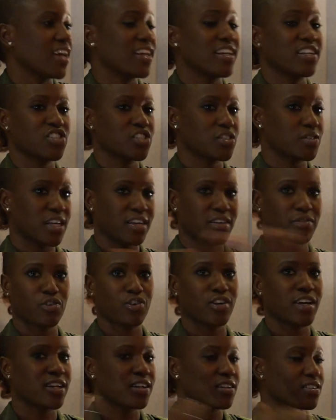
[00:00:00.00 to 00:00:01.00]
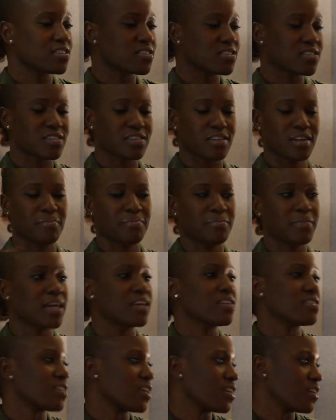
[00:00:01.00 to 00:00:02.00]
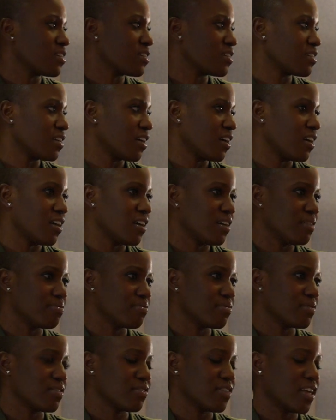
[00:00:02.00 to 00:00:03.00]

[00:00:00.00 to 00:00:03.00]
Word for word: And it just, it created just this amazing, um,